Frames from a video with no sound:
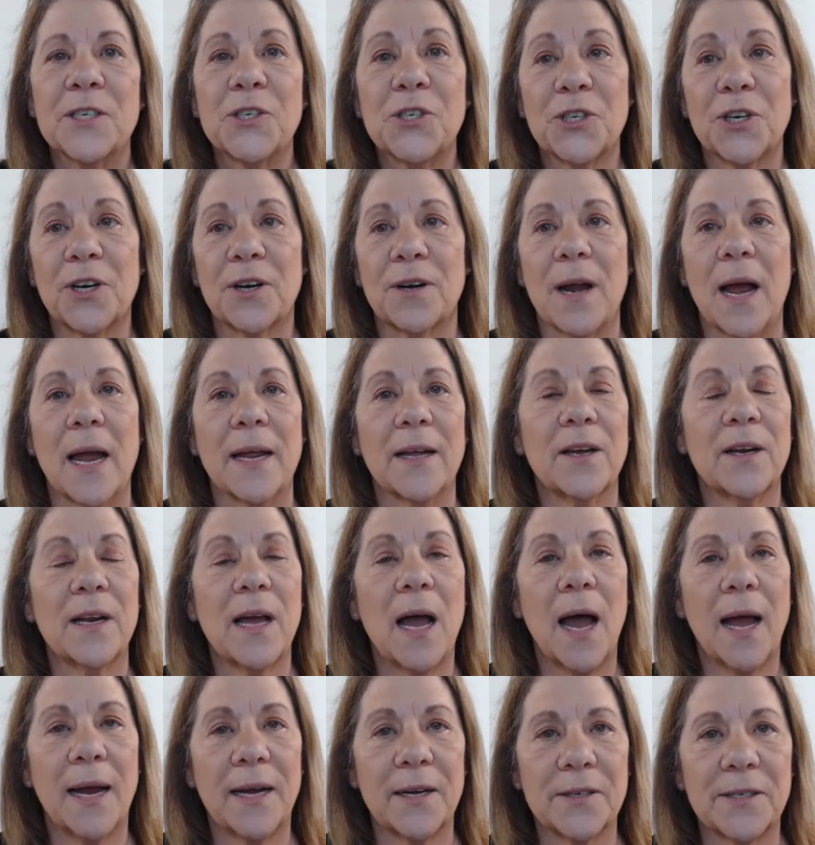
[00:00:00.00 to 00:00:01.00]
Sure, I
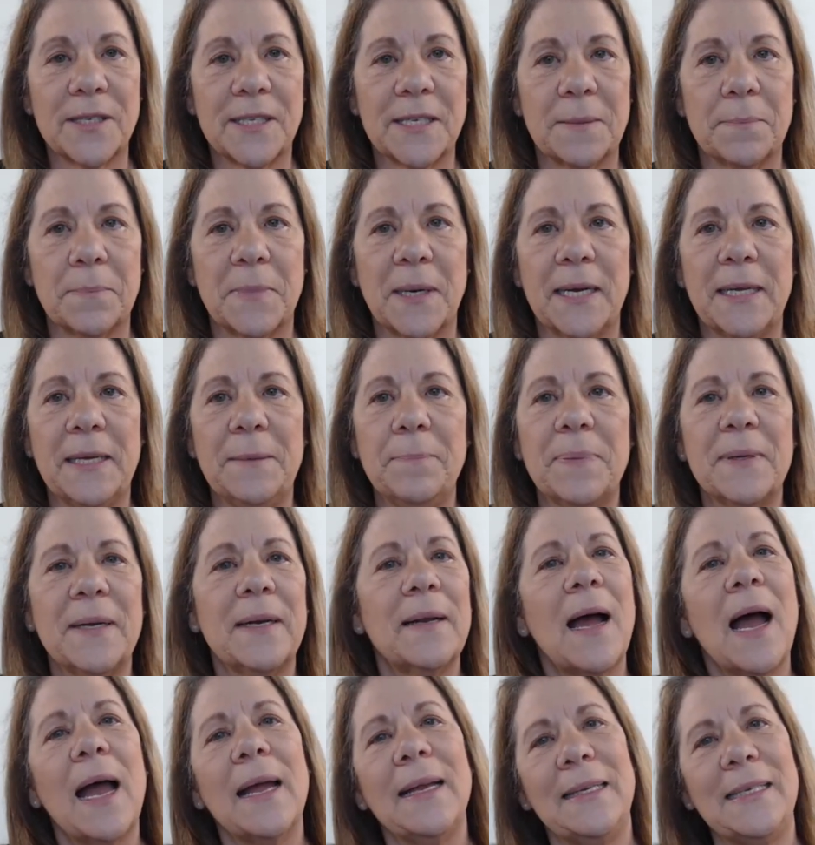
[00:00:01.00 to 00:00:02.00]
could have hired somebody,
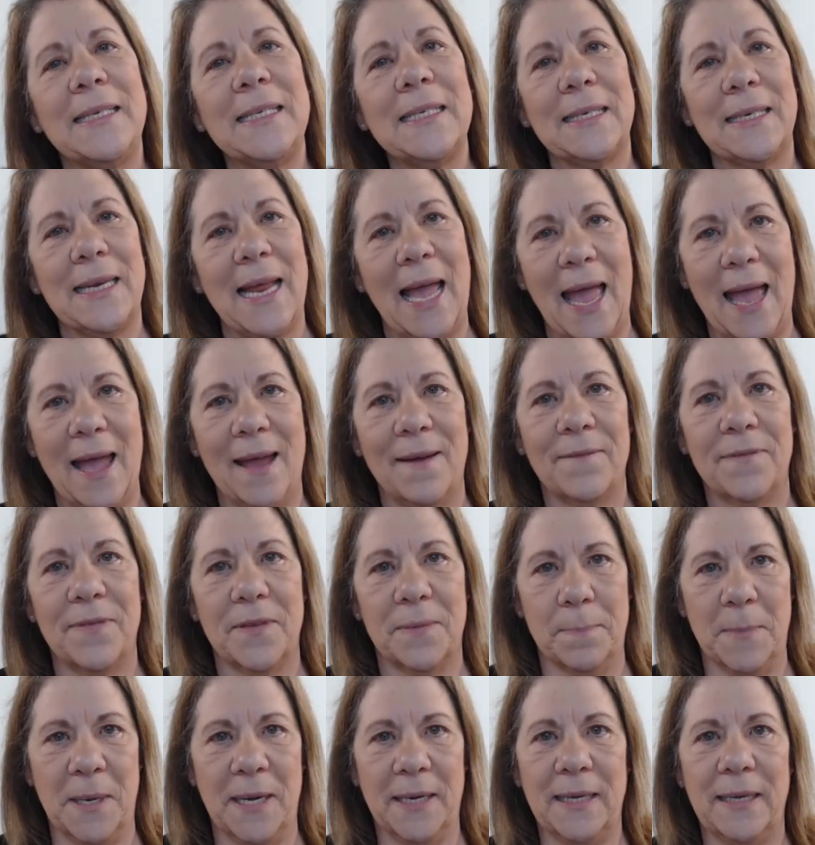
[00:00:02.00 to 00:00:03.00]
but I didn't
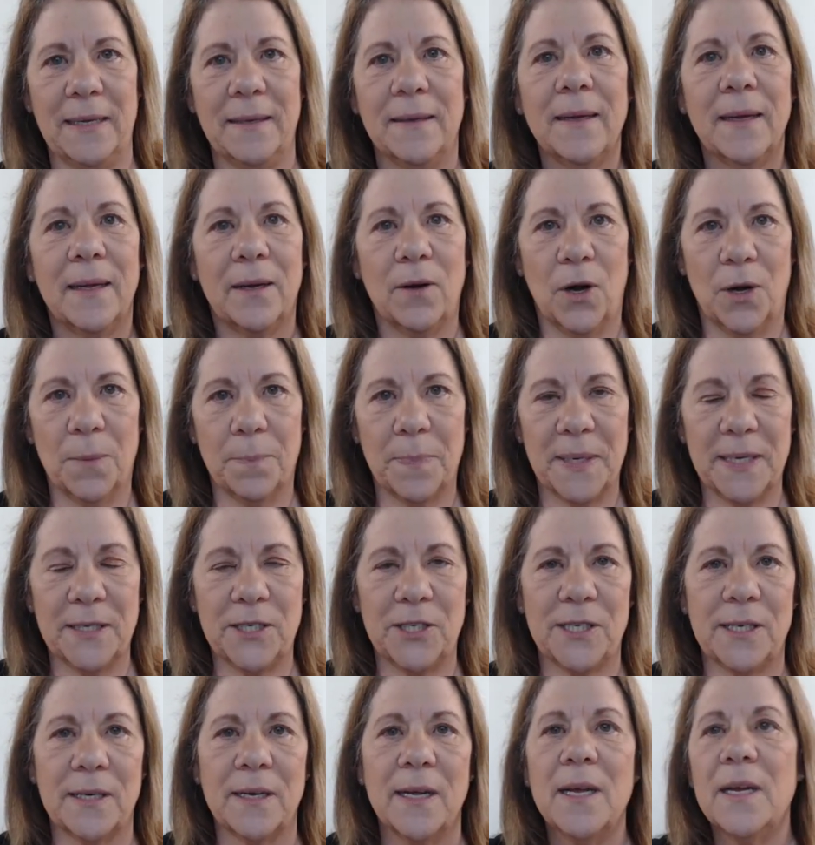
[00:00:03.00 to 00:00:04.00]
have the money in our
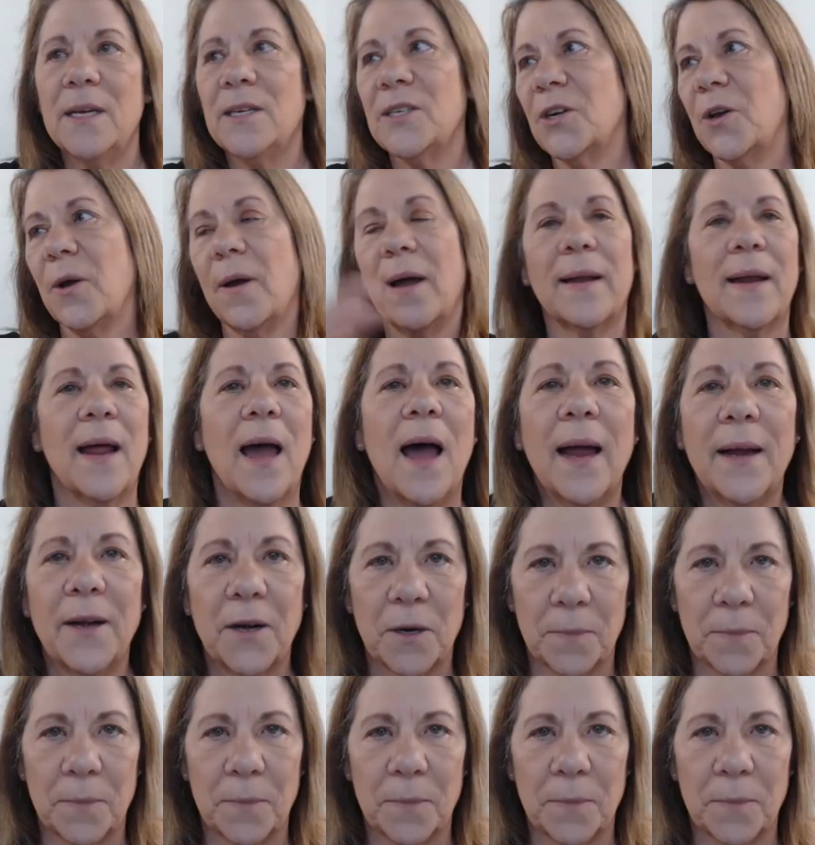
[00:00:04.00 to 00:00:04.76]
budget to go out and